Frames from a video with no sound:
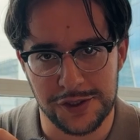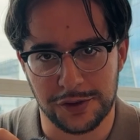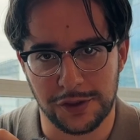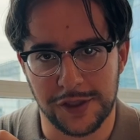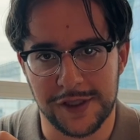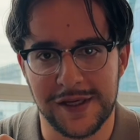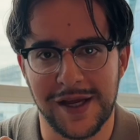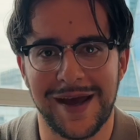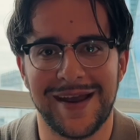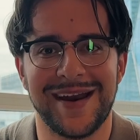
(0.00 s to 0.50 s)
you're
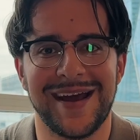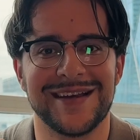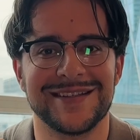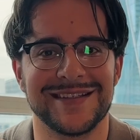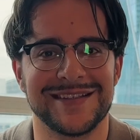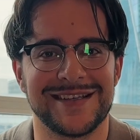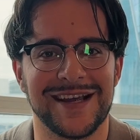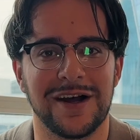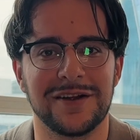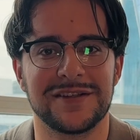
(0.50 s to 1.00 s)
looking at has
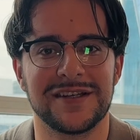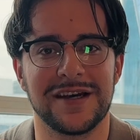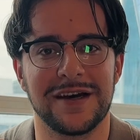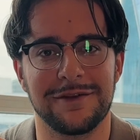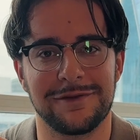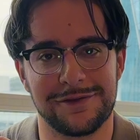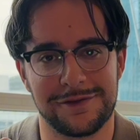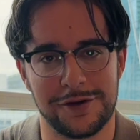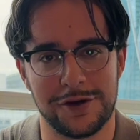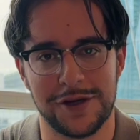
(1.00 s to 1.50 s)
a delta
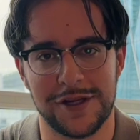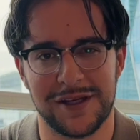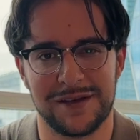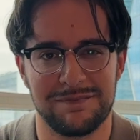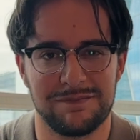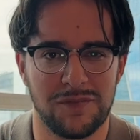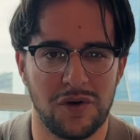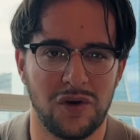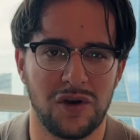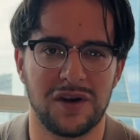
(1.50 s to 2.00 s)
of thirty,
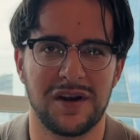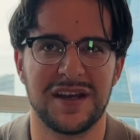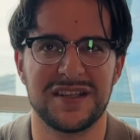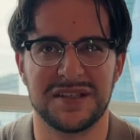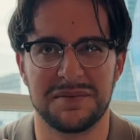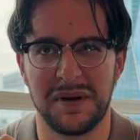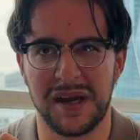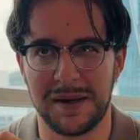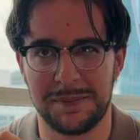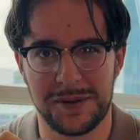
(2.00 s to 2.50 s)
or as
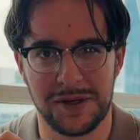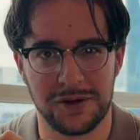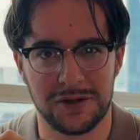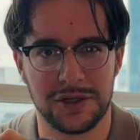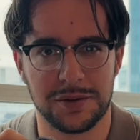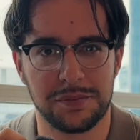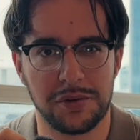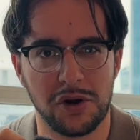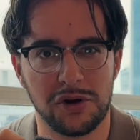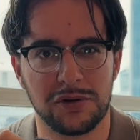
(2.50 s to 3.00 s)
it might appear in
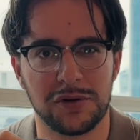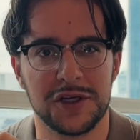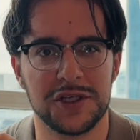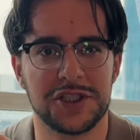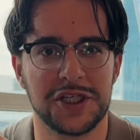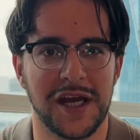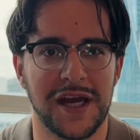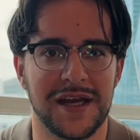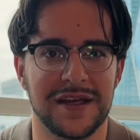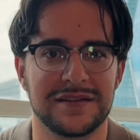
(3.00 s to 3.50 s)
your
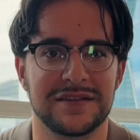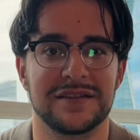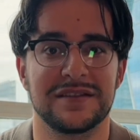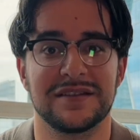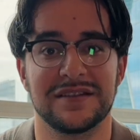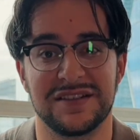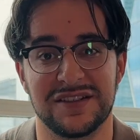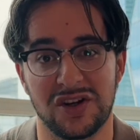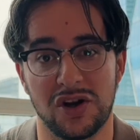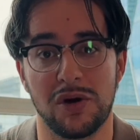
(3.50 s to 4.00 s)
brokerage as
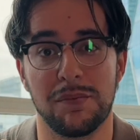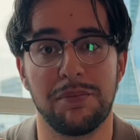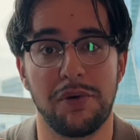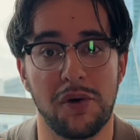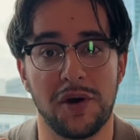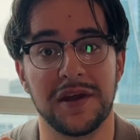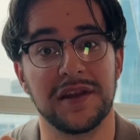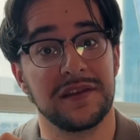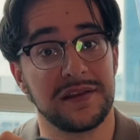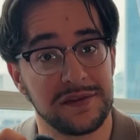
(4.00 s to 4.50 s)
zero
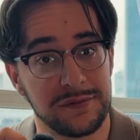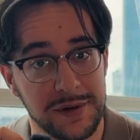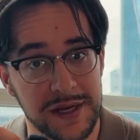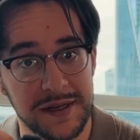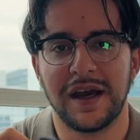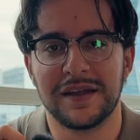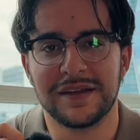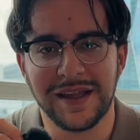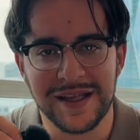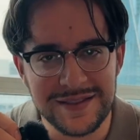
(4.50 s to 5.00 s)
point three.
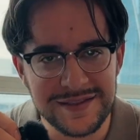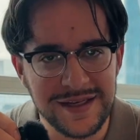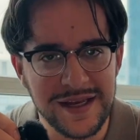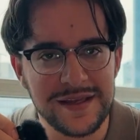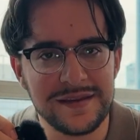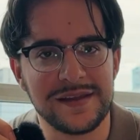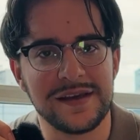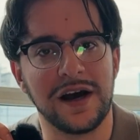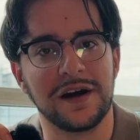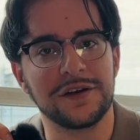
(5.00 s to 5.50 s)
And let's
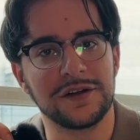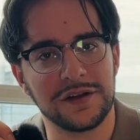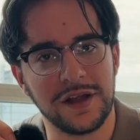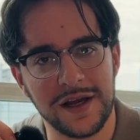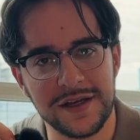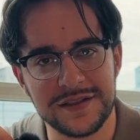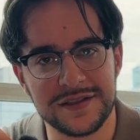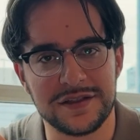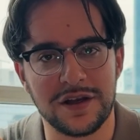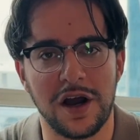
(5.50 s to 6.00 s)
say the
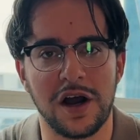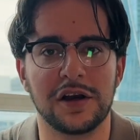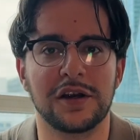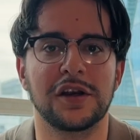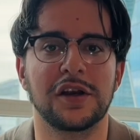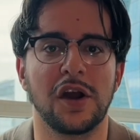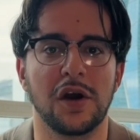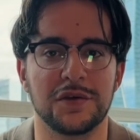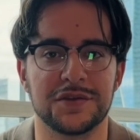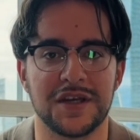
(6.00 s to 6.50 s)
underlying stock
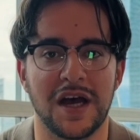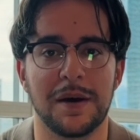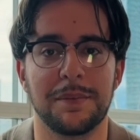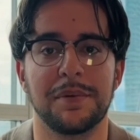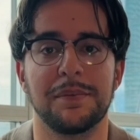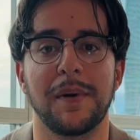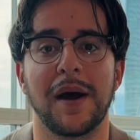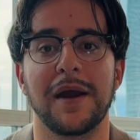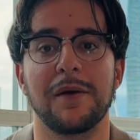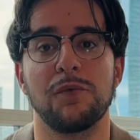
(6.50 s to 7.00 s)
goes up
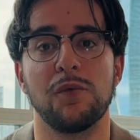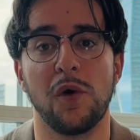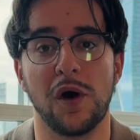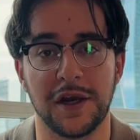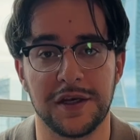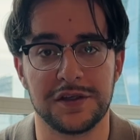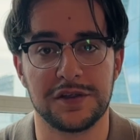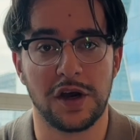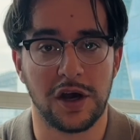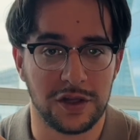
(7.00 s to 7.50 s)
by
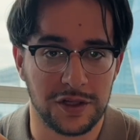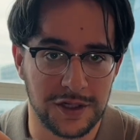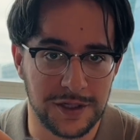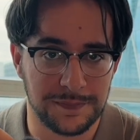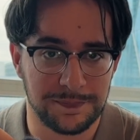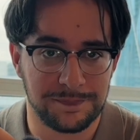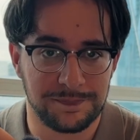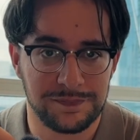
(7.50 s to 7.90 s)
one dollar.